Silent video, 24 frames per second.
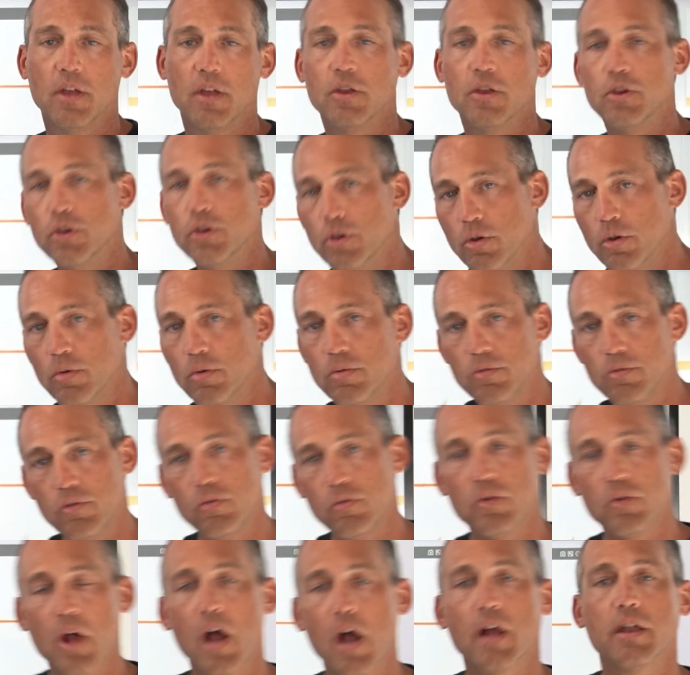You
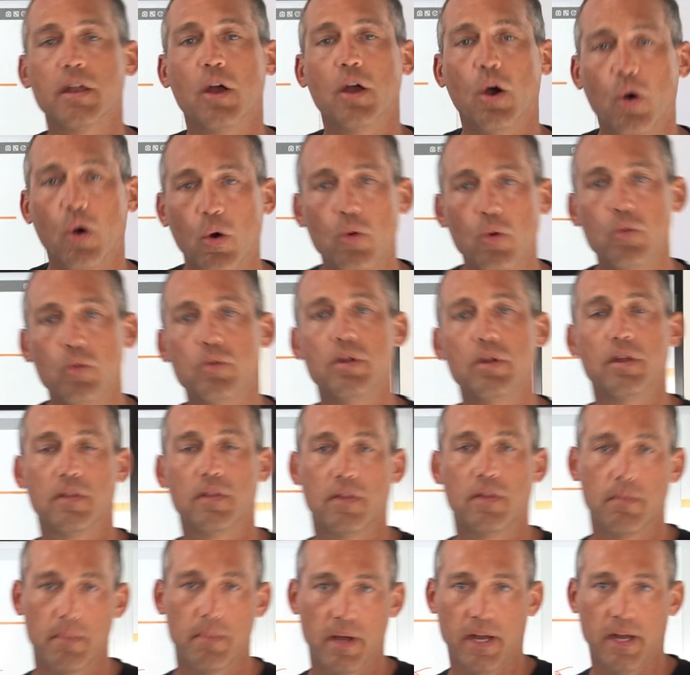do not own
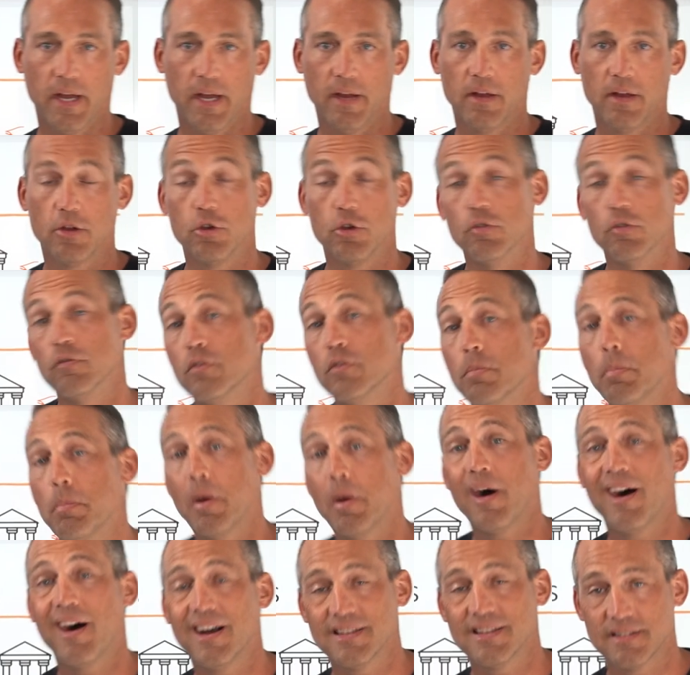the money. You've
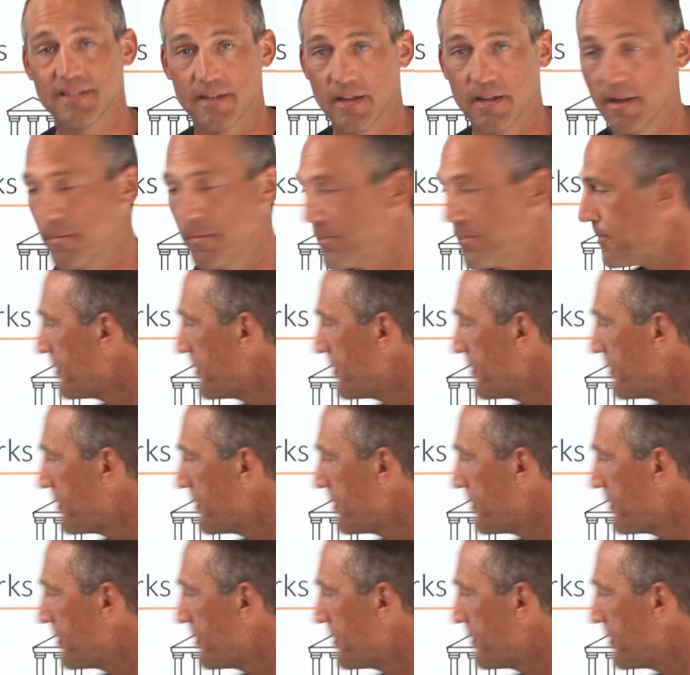deposited it.